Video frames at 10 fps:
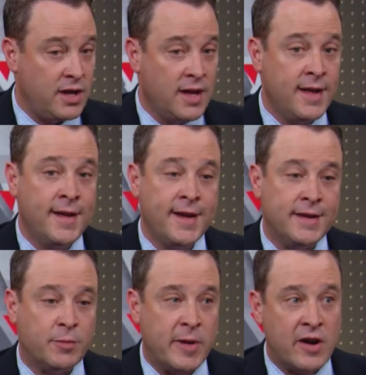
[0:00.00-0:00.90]
Right.
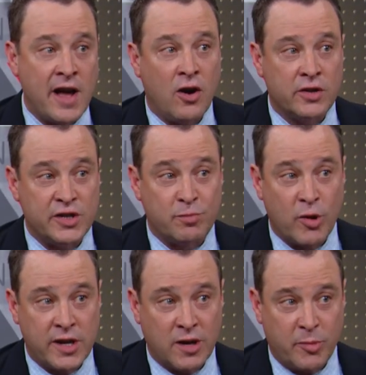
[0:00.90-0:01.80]
Depending on how hard this
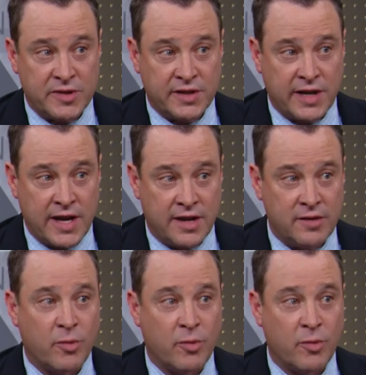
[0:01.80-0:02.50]
breakup is in Canada,